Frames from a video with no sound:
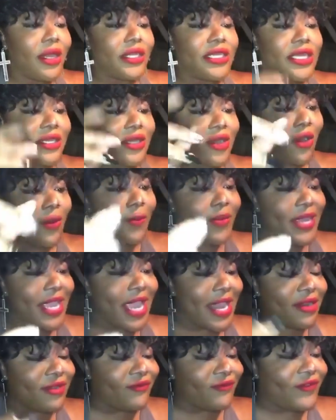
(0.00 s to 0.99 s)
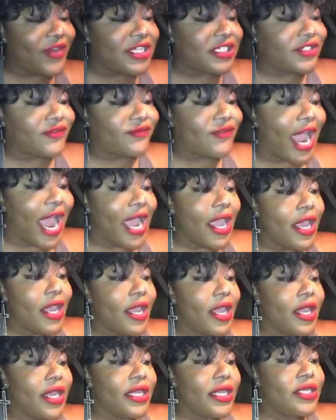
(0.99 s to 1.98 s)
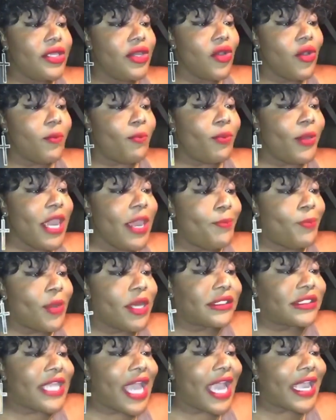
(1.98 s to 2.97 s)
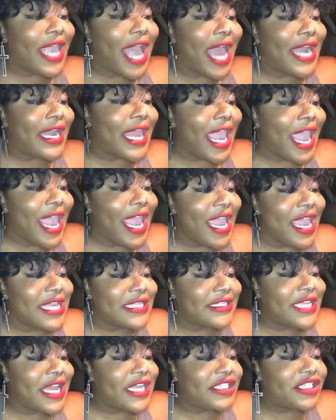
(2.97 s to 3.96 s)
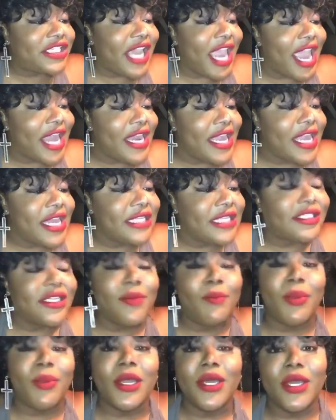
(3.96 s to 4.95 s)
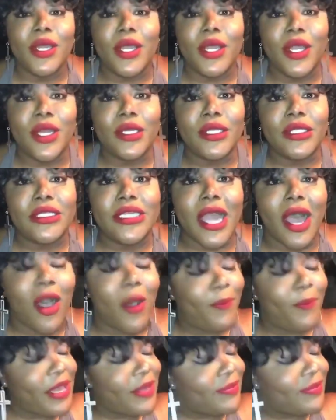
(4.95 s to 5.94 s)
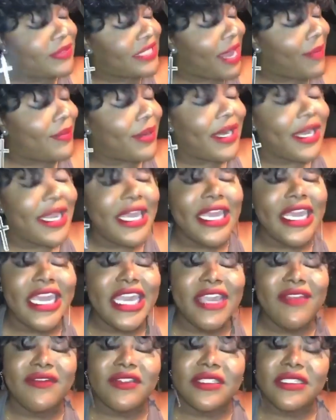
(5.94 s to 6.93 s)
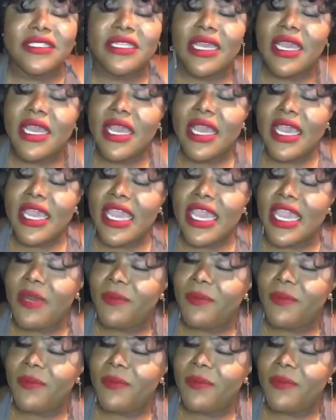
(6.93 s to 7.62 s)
You're going to be at the fish fry. You peoples that got hands that shed innocent blood, y'all peoples that believes in